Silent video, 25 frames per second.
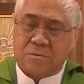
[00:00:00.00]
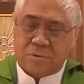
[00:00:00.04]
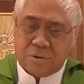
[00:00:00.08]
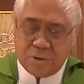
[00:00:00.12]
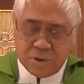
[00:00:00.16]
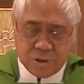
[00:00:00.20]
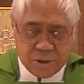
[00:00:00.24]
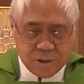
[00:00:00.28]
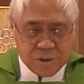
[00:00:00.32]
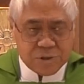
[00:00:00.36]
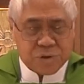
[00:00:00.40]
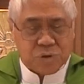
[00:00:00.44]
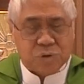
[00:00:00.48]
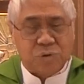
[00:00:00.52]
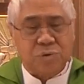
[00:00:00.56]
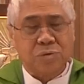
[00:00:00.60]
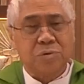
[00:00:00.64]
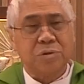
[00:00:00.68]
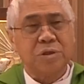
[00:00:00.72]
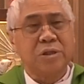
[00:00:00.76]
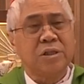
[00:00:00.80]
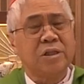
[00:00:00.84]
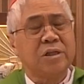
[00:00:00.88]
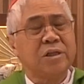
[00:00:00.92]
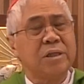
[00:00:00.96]
Yes,
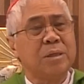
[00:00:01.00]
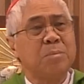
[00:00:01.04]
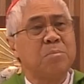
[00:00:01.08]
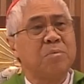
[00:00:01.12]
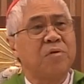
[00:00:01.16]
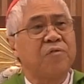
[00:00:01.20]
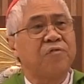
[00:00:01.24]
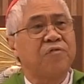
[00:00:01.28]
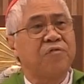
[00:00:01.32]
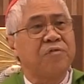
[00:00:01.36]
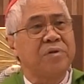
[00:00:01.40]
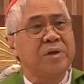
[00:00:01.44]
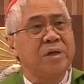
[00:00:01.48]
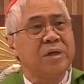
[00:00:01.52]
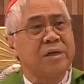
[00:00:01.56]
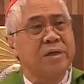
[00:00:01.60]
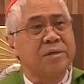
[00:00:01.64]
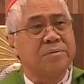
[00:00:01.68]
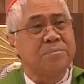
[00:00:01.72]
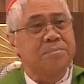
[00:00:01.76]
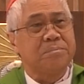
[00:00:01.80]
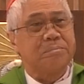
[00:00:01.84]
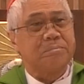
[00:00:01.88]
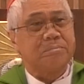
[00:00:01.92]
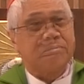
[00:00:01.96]
so in the name of
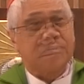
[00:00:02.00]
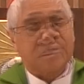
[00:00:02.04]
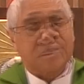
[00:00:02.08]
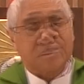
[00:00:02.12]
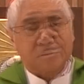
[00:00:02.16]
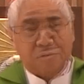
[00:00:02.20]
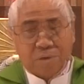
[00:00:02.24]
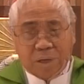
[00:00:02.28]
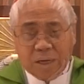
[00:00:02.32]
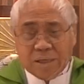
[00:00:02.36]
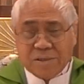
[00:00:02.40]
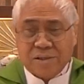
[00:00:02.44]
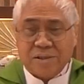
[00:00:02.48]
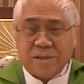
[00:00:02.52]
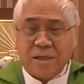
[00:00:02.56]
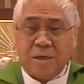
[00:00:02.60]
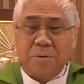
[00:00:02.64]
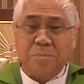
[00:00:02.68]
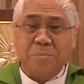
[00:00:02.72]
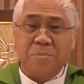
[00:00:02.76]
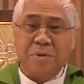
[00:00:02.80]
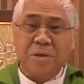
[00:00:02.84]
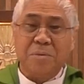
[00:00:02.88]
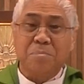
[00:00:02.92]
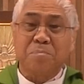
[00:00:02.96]
freedom, drugs
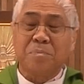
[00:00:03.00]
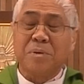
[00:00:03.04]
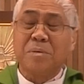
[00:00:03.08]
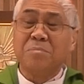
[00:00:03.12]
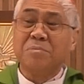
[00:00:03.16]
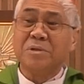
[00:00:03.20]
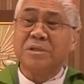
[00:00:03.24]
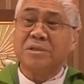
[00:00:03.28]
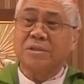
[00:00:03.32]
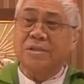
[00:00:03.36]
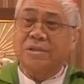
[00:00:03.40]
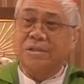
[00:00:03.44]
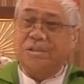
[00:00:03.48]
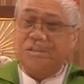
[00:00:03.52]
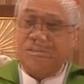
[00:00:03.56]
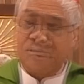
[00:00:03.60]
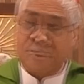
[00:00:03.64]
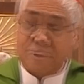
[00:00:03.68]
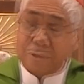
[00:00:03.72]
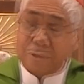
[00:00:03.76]
are being permitted